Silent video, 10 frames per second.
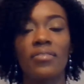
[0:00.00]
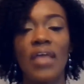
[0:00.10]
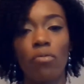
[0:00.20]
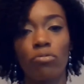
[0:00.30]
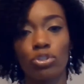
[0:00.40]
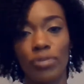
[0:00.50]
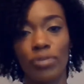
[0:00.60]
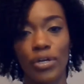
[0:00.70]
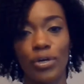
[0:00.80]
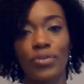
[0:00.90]
that will
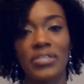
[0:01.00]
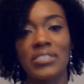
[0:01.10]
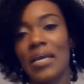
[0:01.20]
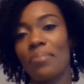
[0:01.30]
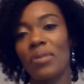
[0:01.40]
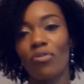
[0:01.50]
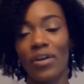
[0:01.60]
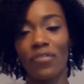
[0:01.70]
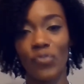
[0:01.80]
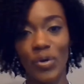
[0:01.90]
trigger the statement
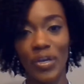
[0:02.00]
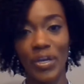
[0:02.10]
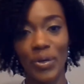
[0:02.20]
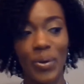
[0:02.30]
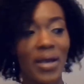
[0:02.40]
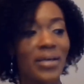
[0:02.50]
credit for you.